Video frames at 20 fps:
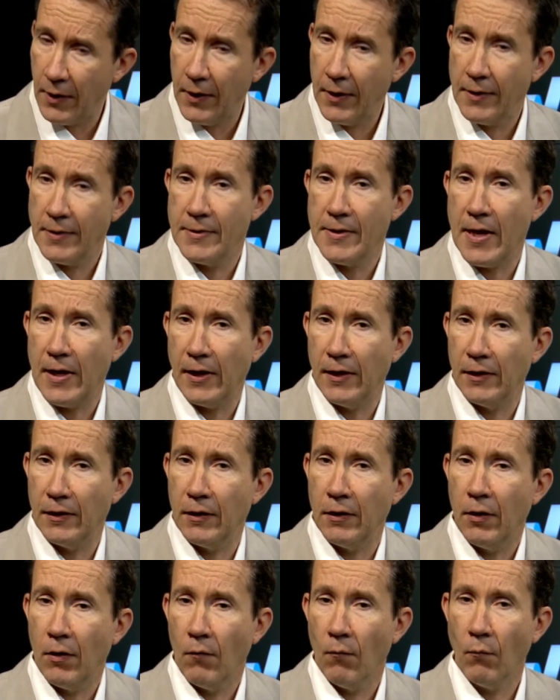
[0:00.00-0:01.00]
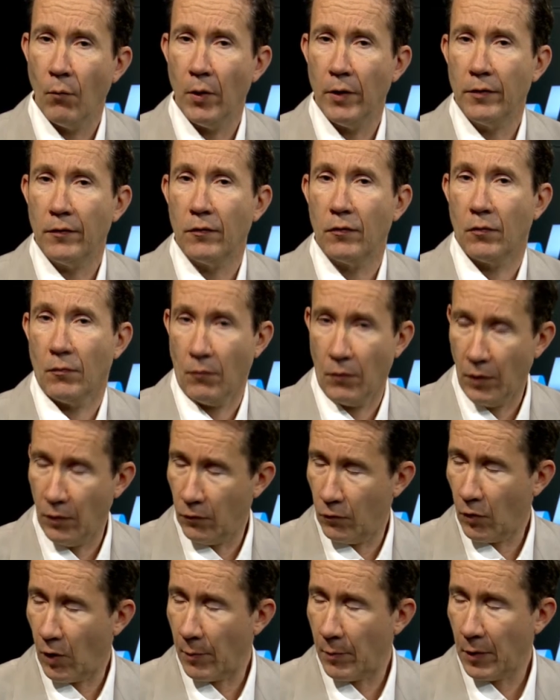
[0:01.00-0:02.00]
than what is
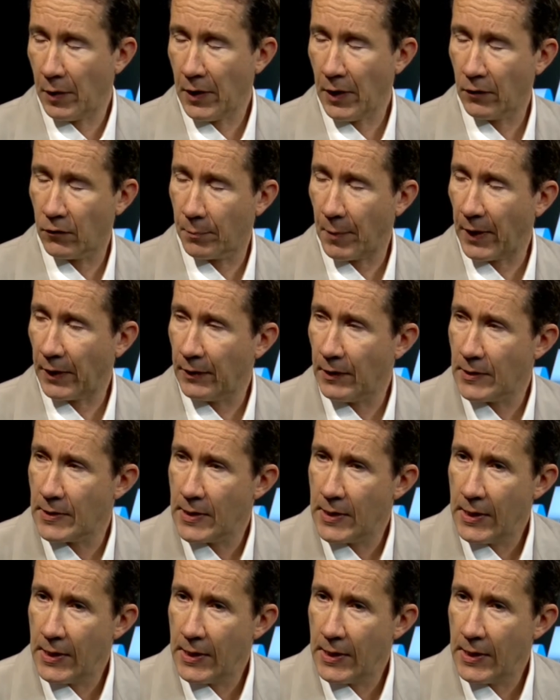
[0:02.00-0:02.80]
normally expected,